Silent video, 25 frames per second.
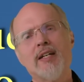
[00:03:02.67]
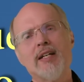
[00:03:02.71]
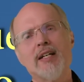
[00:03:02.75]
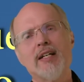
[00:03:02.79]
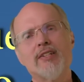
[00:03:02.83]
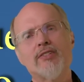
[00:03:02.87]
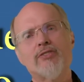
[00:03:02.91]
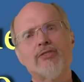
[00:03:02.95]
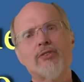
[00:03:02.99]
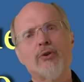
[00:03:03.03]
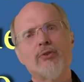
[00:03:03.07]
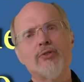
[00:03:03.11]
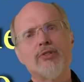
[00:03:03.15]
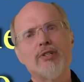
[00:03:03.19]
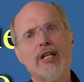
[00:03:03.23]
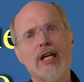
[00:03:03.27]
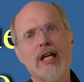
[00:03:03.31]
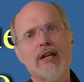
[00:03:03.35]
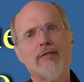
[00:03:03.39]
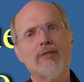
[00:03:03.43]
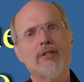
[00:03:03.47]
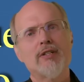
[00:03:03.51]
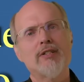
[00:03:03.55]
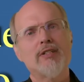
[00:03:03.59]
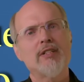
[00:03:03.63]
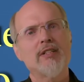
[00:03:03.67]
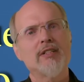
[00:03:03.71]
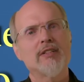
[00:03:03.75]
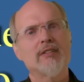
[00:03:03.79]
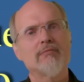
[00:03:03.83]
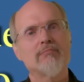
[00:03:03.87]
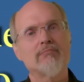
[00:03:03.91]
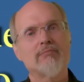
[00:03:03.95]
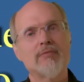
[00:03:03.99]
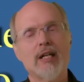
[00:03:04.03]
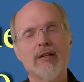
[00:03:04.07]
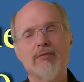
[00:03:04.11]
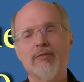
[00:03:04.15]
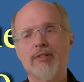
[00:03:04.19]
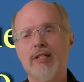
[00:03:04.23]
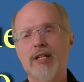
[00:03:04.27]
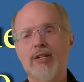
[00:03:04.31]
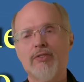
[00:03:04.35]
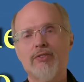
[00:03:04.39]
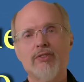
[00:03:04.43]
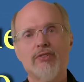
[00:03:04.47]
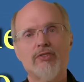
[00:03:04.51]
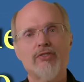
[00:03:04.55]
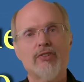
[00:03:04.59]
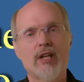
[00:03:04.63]
And so David... David
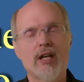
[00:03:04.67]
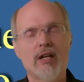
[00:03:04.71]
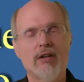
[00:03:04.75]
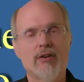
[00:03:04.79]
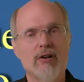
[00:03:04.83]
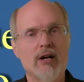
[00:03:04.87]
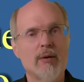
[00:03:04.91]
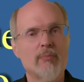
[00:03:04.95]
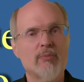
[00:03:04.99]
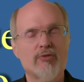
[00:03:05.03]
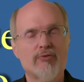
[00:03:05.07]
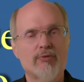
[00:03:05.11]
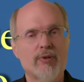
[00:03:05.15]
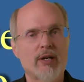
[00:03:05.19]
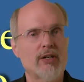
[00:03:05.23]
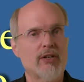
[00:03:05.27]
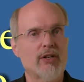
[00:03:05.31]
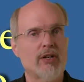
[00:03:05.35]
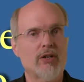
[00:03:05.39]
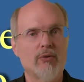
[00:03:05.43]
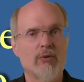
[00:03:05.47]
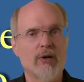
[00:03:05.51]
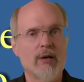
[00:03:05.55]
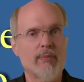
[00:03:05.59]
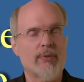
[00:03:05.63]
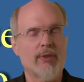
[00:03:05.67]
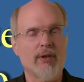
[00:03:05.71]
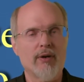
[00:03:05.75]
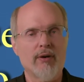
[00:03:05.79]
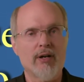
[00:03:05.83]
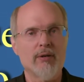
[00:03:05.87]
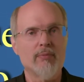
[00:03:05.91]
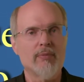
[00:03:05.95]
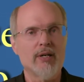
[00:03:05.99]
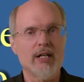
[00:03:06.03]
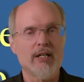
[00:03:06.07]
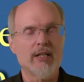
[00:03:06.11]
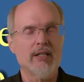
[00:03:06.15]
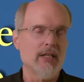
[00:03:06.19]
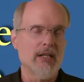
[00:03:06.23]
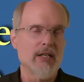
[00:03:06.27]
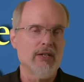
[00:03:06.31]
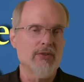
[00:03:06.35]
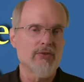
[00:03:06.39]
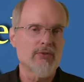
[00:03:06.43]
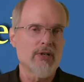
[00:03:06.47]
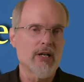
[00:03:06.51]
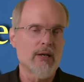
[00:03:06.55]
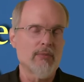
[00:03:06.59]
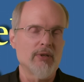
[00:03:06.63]
doesn't say, "Oh, I'm afraid to go up there. I might get in
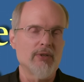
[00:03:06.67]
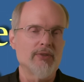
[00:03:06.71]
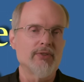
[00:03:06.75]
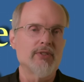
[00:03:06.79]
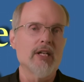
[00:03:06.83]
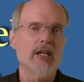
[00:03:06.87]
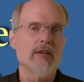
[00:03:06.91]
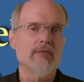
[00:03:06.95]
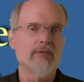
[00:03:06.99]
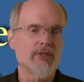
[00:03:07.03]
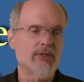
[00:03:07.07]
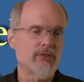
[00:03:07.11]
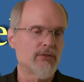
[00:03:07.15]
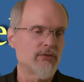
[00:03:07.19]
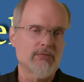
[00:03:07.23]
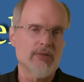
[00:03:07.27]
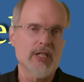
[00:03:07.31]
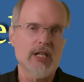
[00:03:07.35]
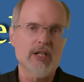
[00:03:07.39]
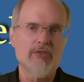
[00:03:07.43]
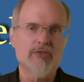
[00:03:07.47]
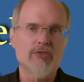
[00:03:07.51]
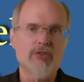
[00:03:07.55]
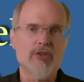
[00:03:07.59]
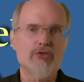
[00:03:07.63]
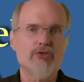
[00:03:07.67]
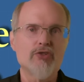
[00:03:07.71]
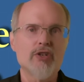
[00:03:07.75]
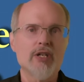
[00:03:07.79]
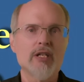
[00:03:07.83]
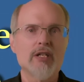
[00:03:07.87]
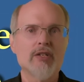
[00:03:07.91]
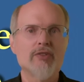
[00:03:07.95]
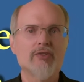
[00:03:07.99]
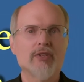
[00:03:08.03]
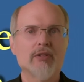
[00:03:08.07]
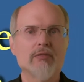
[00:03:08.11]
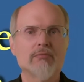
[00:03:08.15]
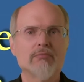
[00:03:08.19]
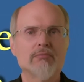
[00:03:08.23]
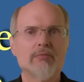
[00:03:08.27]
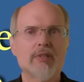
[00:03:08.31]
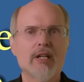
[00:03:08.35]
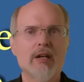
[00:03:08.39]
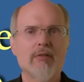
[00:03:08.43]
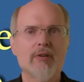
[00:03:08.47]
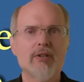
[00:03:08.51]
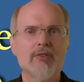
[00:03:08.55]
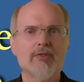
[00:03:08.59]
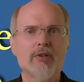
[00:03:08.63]
trouble." David takes the cheese and
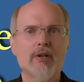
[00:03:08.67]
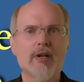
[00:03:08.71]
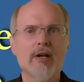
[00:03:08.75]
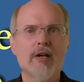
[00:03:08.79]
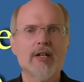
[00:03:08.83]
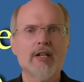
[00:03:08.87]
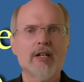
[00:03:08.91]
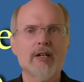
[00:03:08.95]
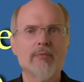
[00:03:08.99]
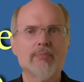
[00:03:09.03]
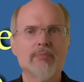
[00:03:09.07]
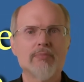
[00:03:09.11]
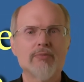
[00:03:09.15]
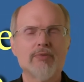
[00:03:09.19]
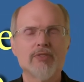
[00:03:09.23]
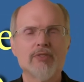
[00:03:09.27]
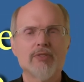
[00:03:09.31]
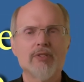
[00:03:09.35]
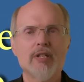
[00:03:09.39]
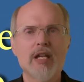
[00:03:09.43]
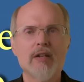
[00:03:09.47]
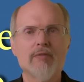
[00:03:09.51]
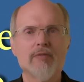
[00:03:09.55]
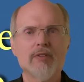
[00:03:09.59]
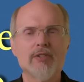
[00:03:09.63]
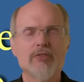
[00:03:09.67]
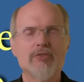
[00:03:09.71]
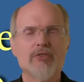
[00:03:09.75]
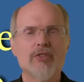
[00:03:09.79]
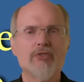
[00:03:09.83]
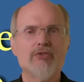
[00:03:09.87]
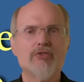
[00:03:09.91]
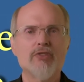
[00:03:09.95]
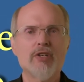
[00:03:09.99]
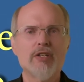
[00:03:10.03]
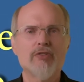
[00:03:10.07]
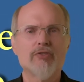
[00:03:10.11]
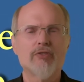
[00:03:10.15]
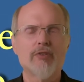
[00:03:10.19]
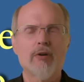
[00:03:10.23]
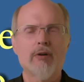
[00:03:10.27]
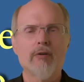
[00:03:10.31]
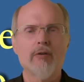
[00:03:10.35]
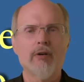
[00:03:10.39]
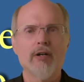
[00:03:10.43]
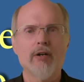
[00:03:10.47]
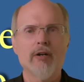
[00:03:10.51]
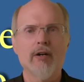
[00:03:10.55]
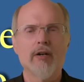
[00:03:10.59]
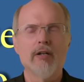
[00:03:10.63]
carries it on up. David is the cheese
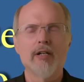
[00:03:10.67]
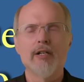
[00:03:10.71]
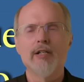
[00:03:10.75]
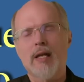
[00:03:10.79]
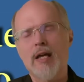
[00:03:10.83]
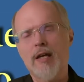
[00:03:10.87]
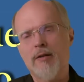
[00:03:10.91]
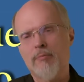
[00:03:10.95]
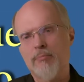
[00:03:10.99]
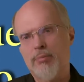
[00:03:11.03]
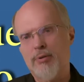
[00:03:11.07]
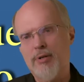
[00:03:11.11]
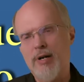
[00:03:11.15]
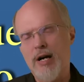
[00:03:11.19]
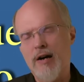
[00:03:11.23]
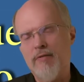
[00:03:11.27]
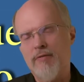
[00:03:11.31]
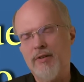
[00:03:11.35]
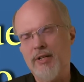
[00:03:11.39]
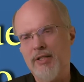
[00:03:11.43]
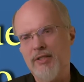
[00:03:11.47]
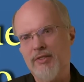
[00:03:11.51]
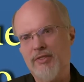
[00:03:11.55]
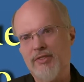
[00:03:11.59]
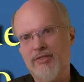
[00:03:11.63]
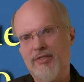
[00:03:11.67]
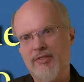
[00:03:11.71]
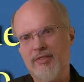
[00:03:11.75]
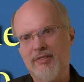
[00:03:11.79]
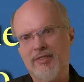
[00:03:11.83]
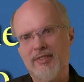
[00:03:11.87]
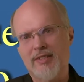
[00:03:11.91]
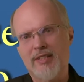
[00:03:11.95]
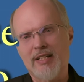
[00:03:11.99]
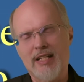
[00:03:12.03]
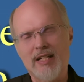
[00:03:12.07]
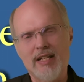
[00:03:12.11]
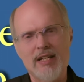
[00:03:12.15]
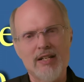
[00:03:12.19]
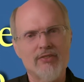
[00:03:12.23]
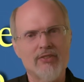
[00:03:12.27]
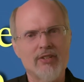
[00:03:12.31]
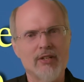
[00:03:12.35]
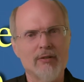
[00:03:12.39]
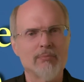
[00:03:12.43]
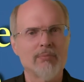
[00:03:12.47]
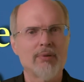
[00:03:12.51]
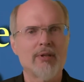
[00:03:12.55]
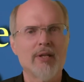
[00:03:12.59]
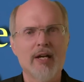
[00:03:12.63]
courier, and providence is
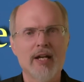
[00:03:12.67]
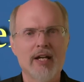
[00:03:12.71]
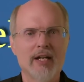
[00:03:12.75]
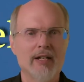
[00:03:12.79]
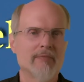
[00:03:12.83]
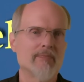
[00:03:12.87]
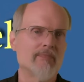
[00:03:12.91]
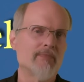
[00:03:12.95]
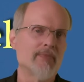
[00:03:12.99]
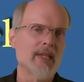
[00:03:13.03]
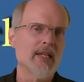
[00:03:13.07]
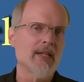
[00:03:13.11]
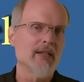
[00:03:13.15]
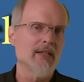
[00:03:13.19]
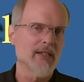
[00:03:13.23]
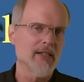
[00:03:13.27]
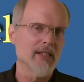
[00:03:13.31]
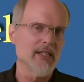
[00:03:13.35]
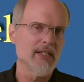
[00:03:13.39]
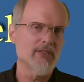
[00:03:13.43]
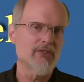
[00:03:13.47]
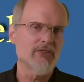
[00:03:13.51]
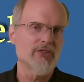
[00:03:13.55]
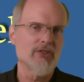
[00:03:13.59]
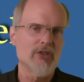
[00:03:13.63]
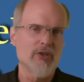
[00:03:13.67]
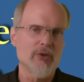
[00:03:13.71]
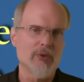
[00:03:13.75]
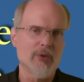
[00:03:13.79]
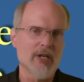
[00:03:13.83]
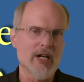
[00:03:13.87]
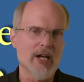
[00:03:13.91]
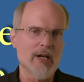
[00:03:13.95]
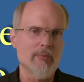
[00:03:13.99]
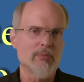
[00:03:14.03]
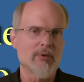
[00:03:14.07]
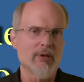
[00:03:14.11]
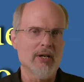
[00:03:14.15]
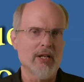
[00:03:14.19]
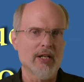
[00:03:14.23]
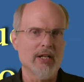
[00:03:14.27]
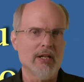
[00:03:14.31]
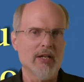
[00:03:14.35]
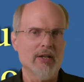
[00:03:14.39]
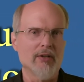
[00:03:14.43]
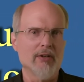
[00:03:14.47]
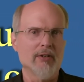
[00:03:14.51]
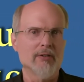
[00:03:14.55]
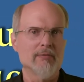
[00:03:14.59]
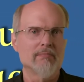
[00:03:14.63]
in play. Let's you and I pray
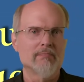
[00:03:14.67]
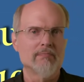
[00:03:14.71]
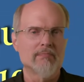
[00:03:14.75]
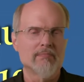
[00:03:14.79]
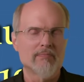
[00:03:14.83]
together.